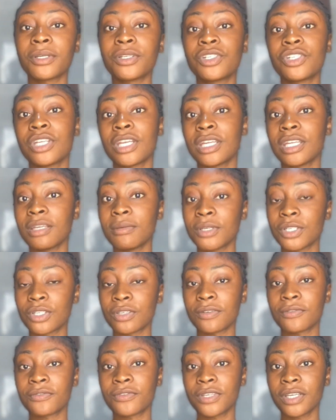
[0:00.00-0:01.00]
to share the image of
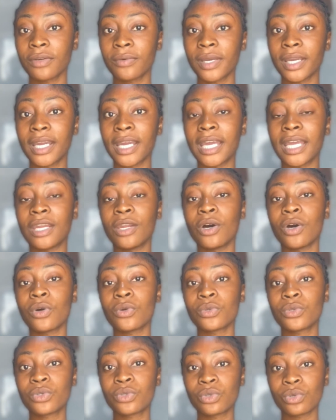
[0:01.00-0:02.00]
the fenugreek, and
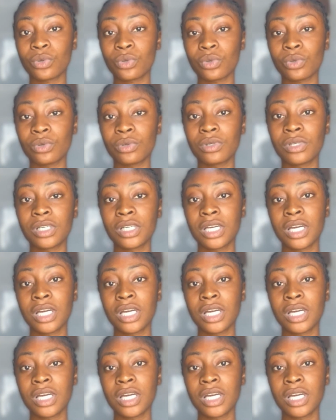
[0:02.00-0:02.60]
also